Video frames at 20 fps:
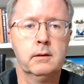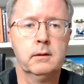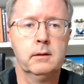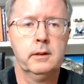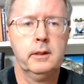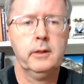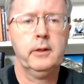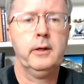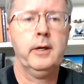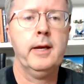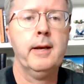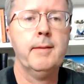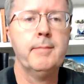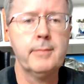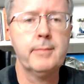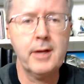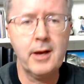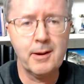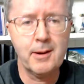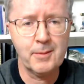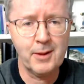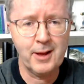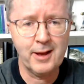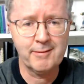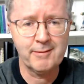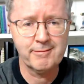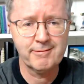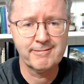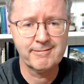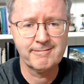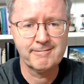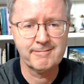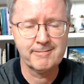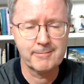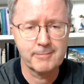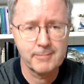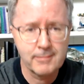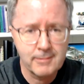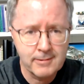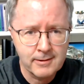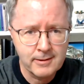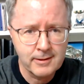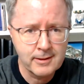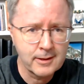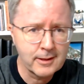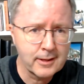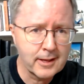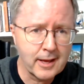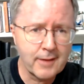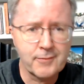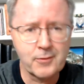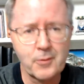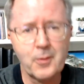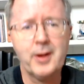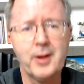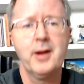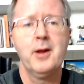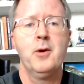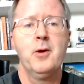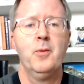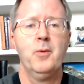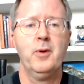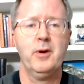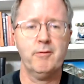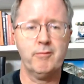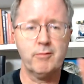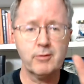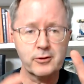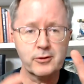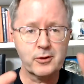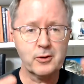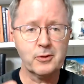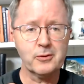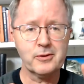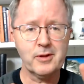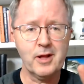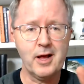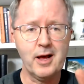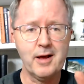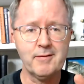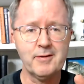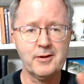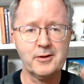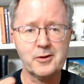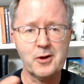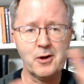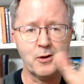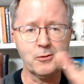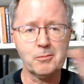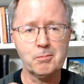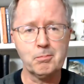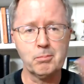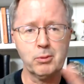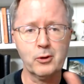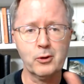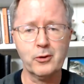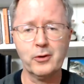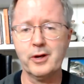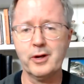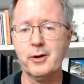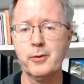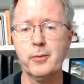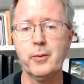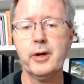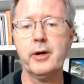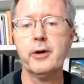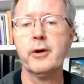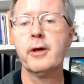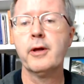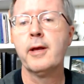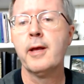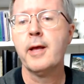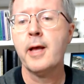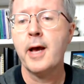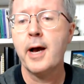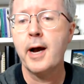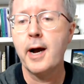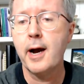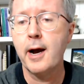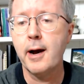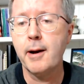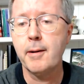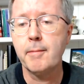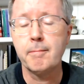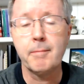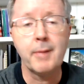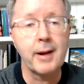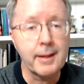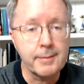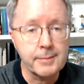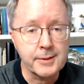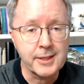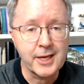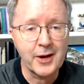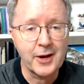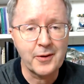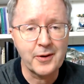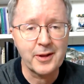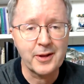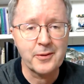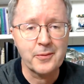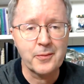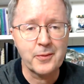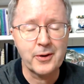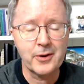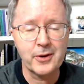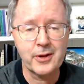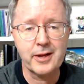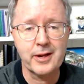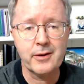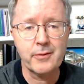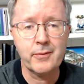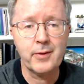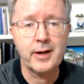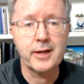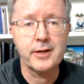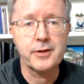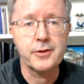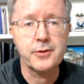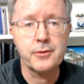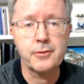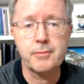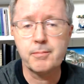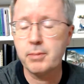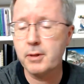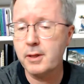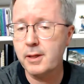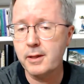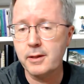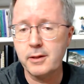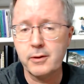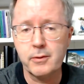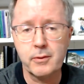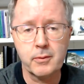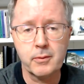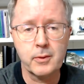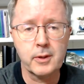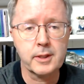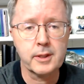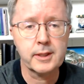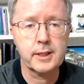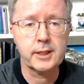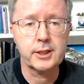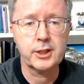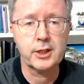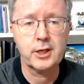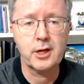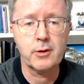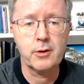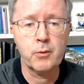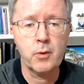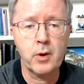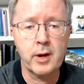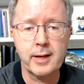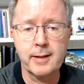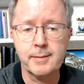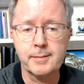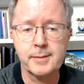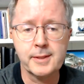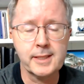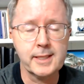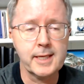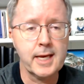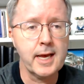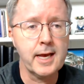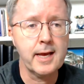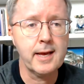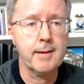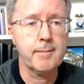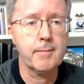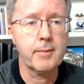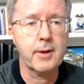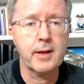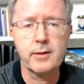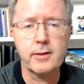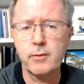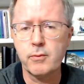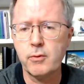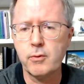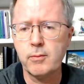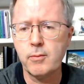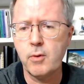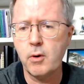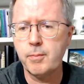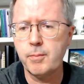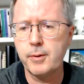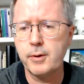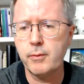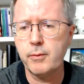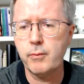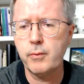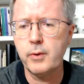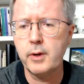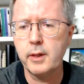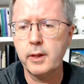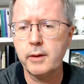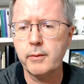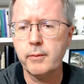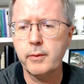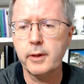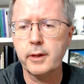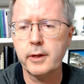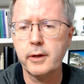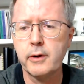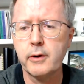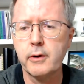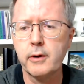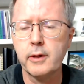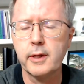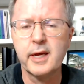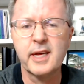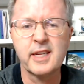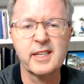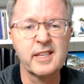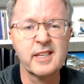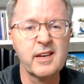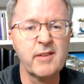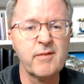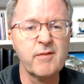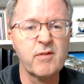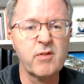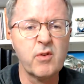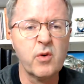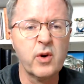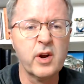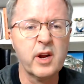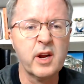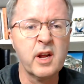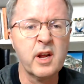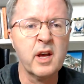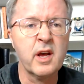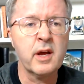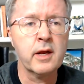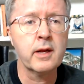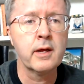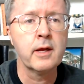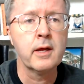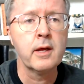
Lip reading: There I am. Now I'm live. You have to wait. When you first goes live, it's all blurry and weird. My name's Gary. We are getting ready to do a work session on YMCA. I'm getting the room open really, really early at 7:49.